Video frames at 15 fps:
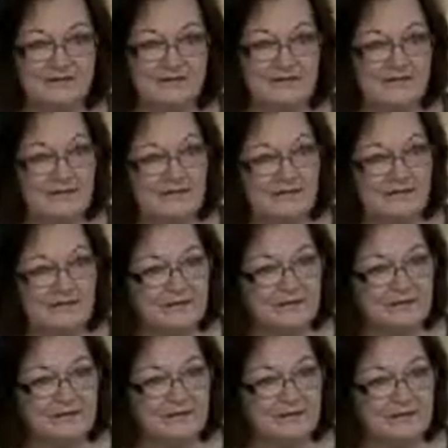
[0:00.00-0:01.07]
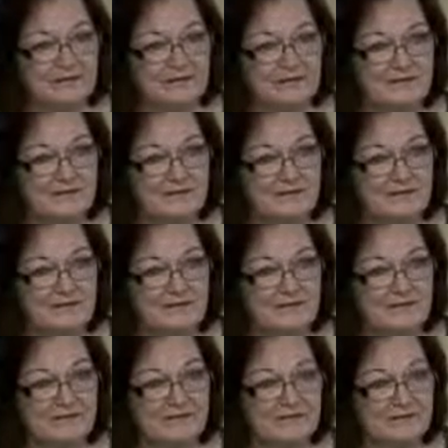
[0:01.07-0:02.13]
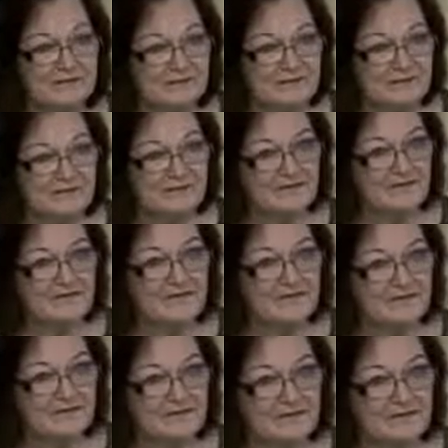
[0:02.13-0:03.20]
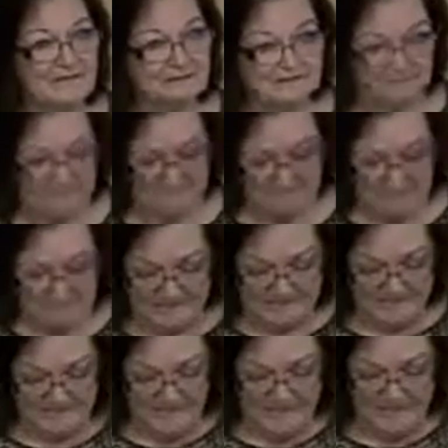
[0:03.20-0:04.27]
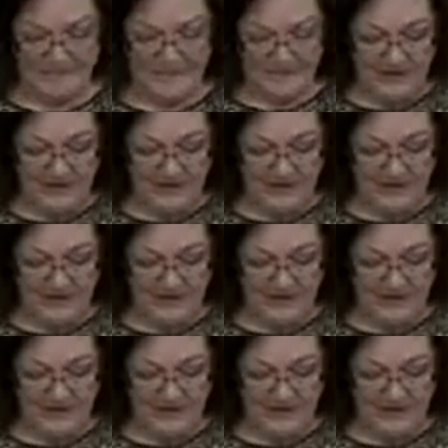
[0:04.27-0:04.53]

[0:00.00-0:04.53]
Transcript: No one is speaking in this clip.